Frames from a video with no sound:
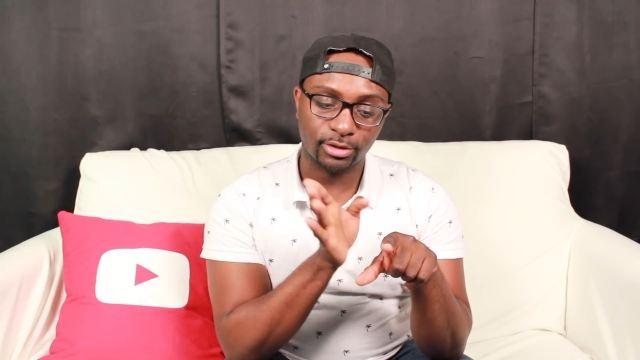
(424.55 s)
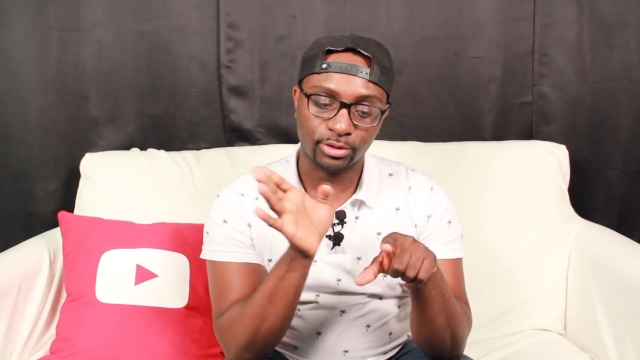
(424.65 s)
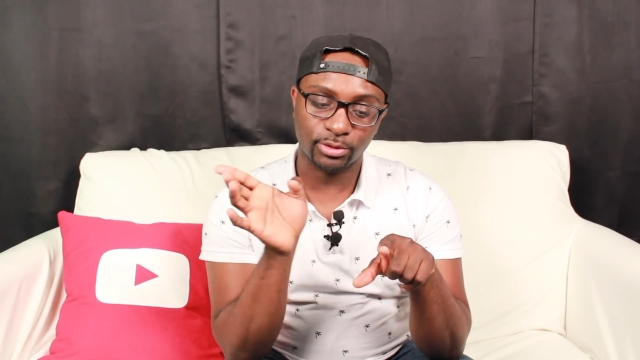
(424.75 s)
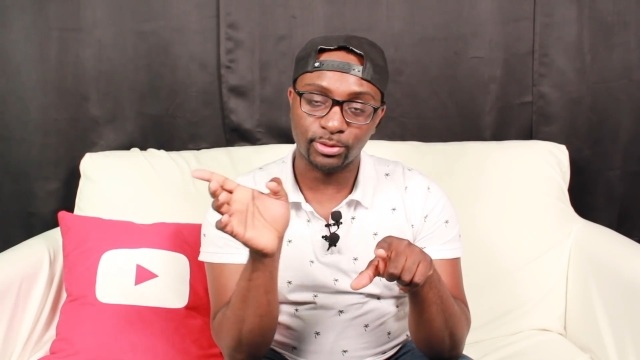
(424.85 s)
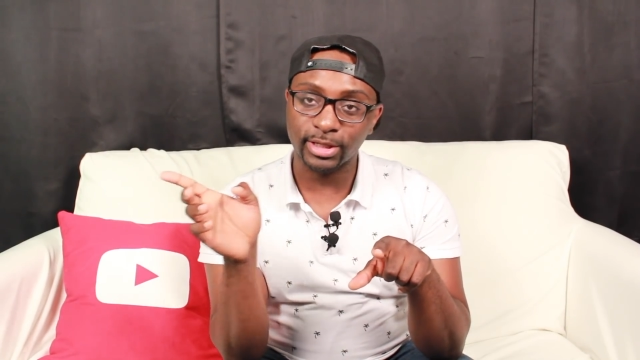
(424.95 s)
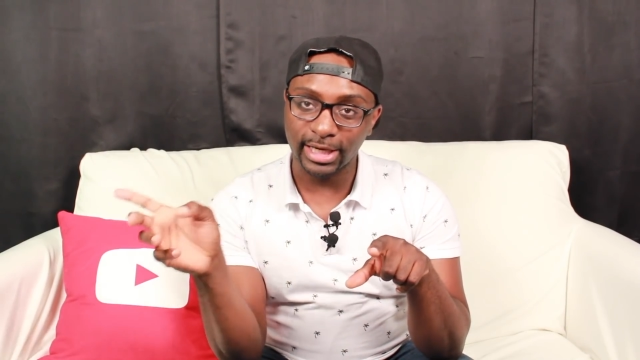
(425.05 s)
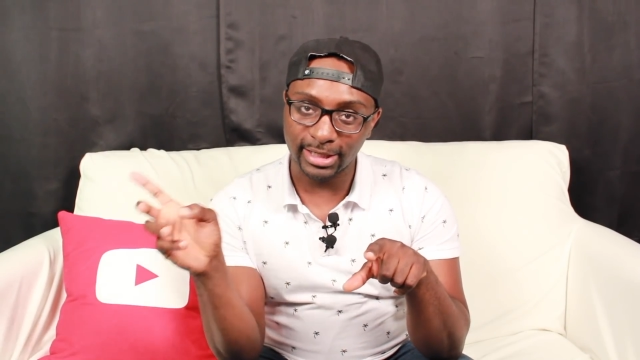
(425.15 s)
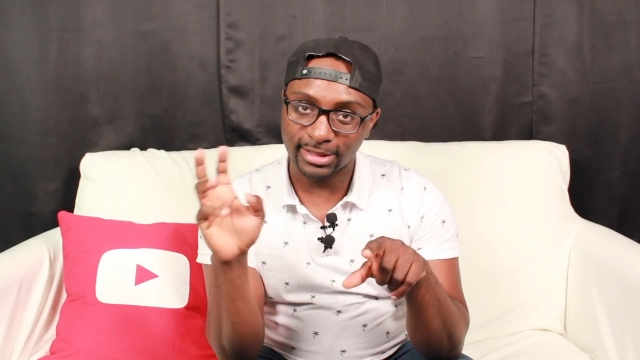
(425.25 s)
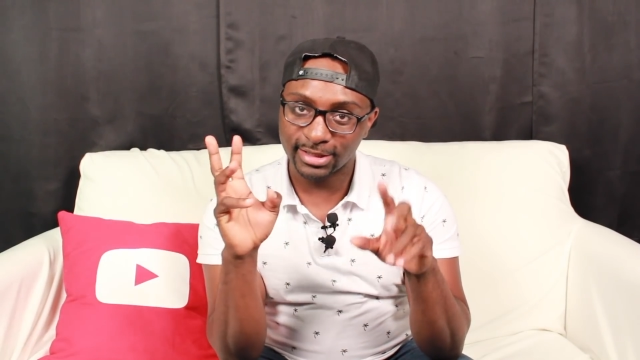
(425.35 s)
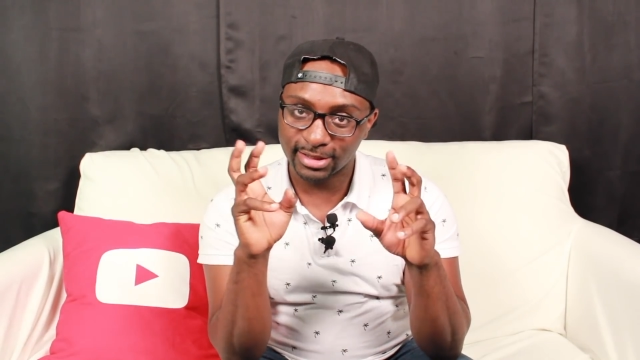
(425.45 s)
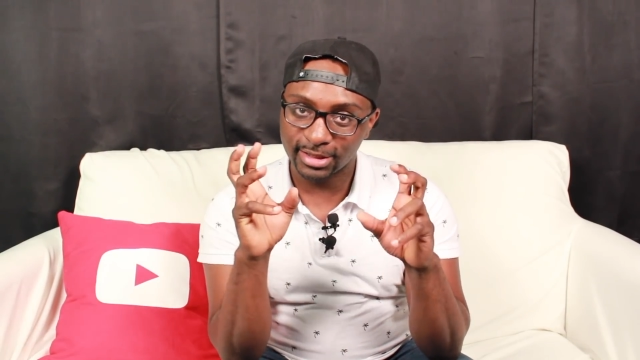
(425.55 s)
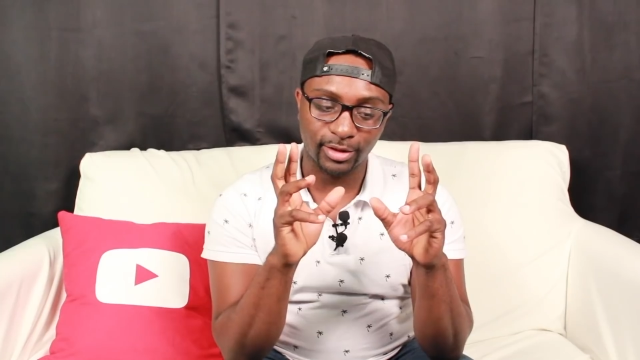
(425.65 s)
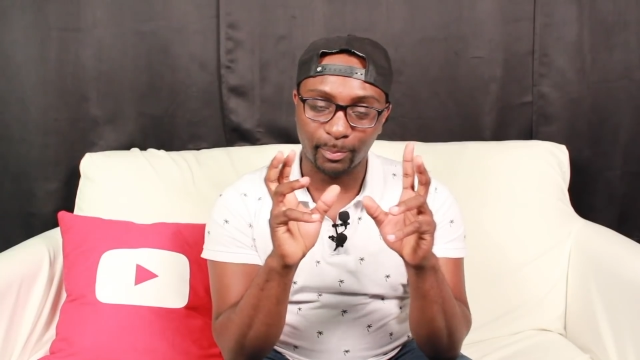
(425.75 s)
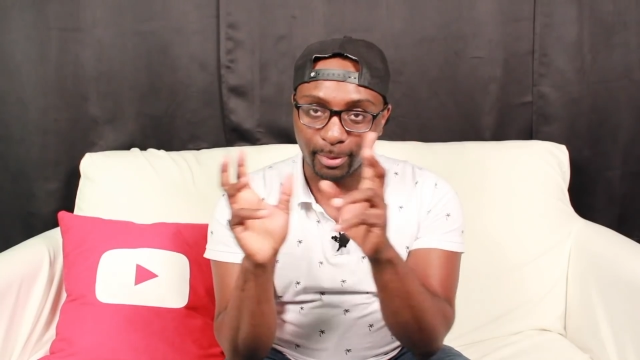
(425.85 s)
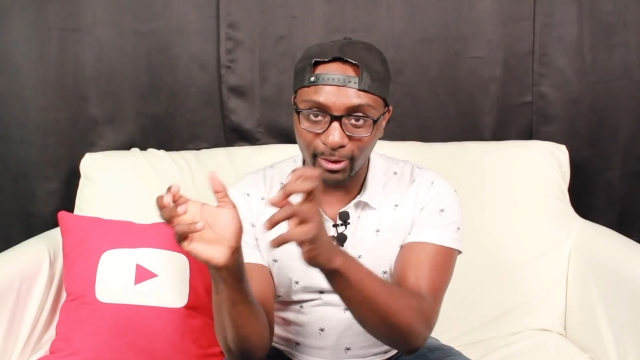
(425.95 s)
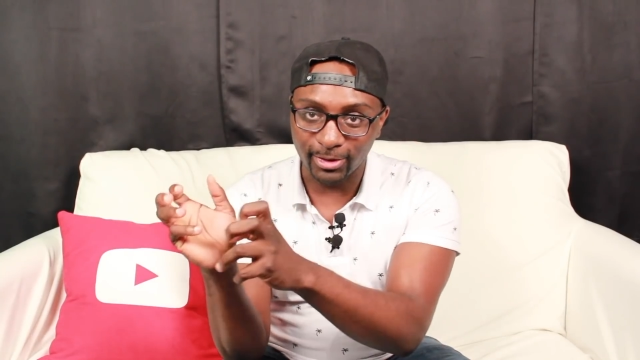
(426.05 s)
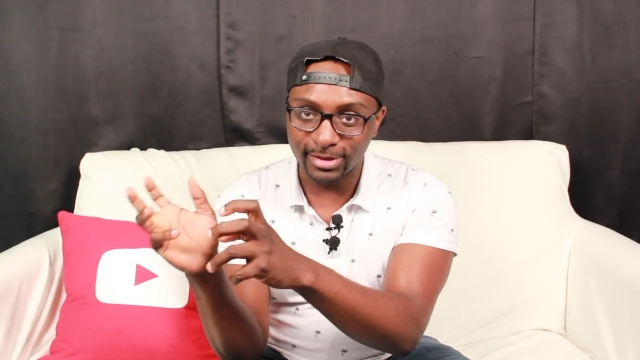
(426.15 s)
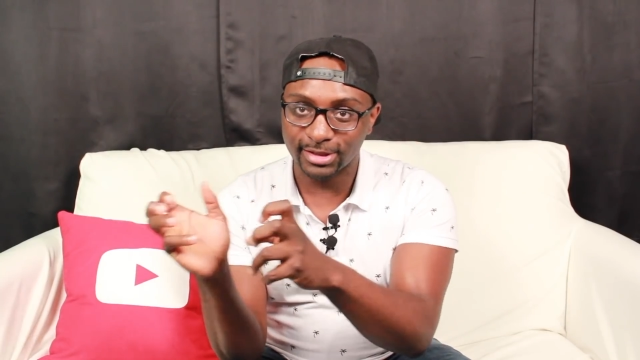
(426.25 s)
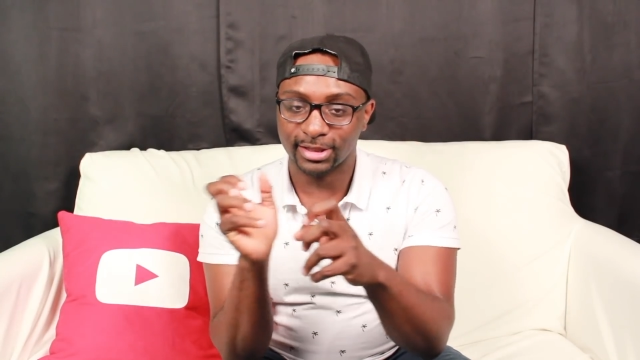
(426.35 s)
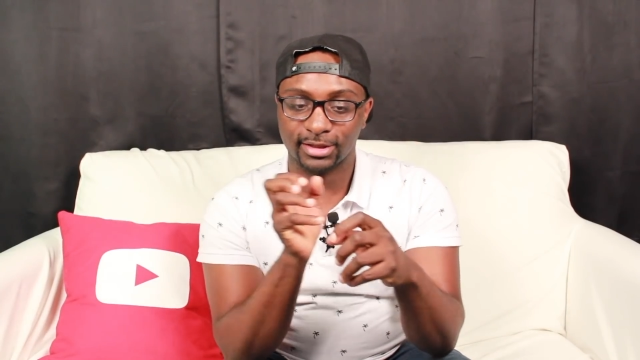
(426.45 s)
creates the
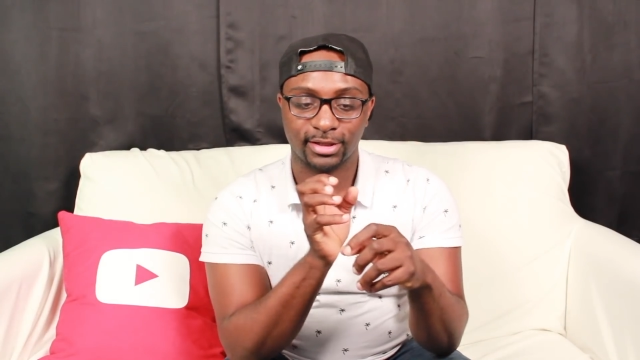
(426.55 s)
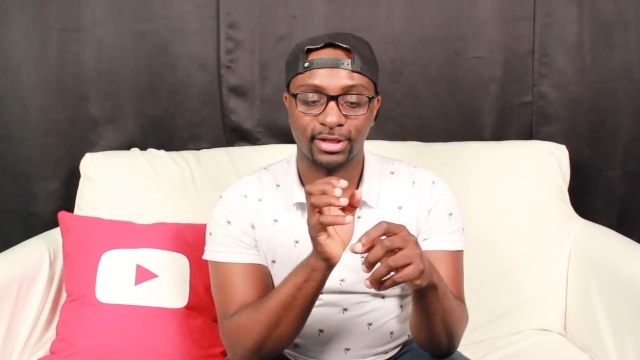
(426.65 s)
person.